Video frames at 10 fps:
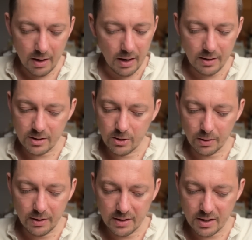It is
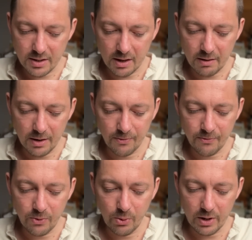not necessarily
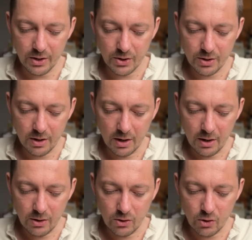foolish
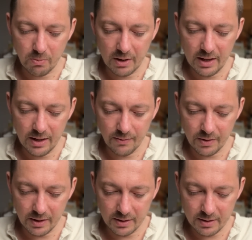to believe
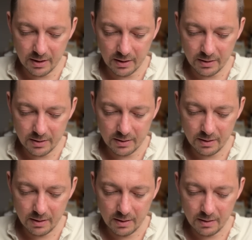these things,
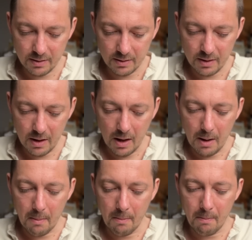
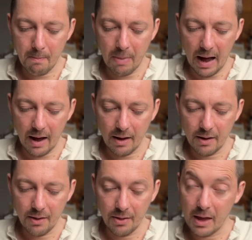but
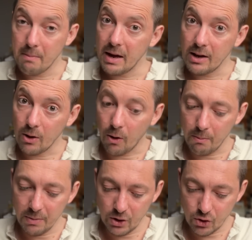they may not
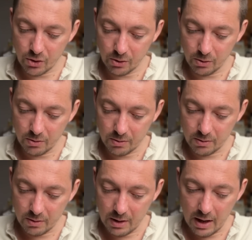be true,
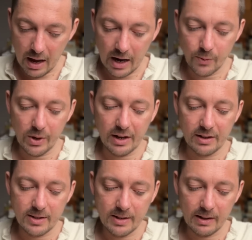and we can
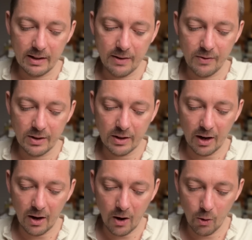still live in the
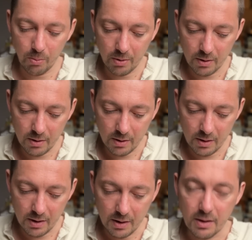hope
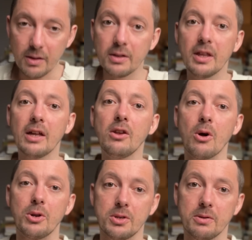that they're
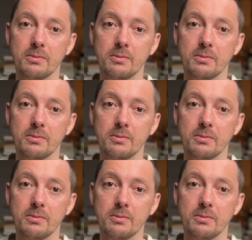not.